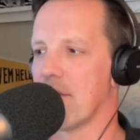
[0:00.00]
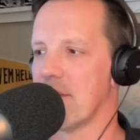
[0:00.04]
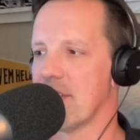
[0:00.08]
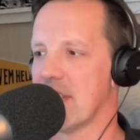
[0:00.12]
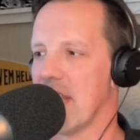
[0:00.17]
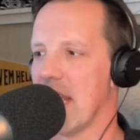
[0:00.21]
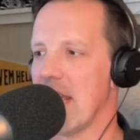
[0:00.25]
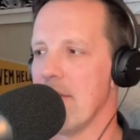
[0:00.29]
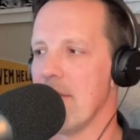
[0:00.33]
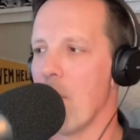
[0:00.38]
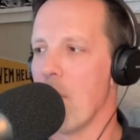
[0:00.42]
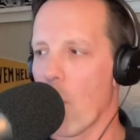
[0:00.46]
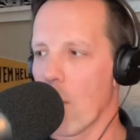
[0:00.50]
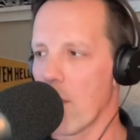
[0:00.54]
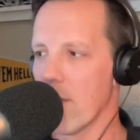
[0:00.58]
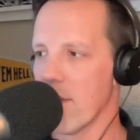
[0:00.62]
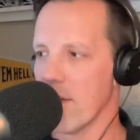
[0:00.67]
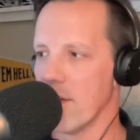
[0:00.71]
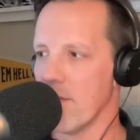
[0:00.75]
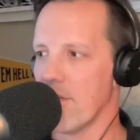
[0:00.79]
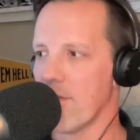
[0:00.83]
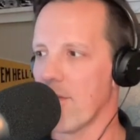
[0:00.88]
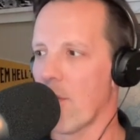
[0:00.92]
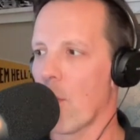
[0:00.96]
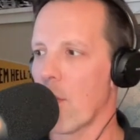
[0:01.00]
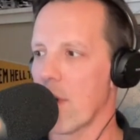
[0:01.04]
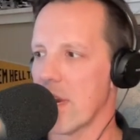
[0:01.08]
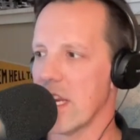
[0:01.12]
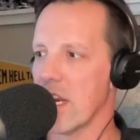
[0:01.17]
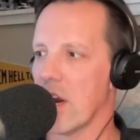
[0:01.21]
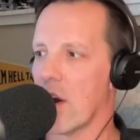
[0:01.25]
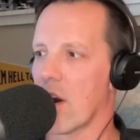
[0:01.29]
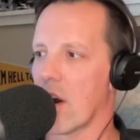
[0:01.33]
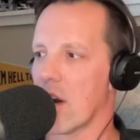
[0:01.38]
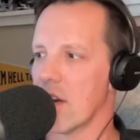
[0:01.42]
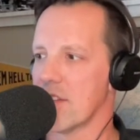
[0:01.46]
say, more than 40
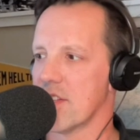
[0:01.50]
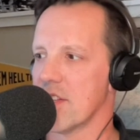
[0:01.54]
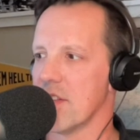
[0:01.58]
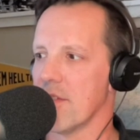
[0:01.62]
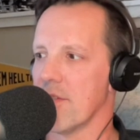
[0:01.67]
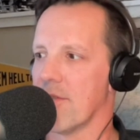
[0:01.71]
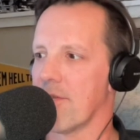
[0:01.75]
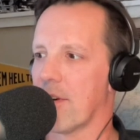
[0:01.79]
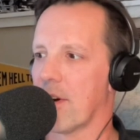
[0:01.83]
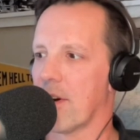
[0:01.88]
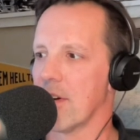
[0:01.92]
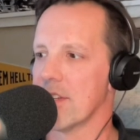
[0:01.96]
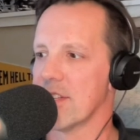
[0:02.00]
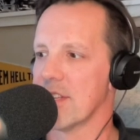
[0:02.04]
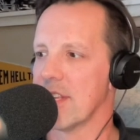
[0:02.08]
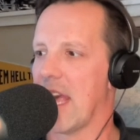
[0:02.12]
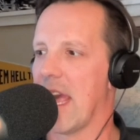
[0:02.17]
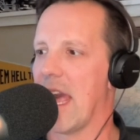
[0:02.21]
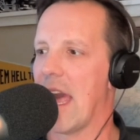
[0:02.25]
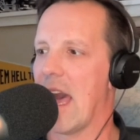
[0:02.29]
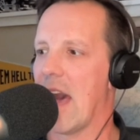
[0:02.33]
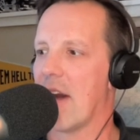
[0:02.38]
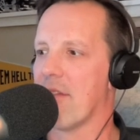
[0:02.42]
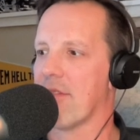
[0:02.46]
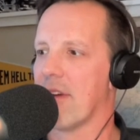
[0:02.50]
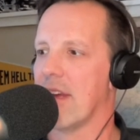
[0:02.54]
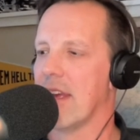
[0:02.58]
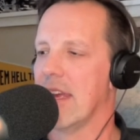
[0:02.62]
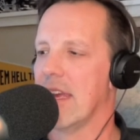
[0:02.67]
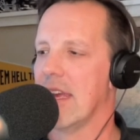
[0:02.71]
yards in the first half,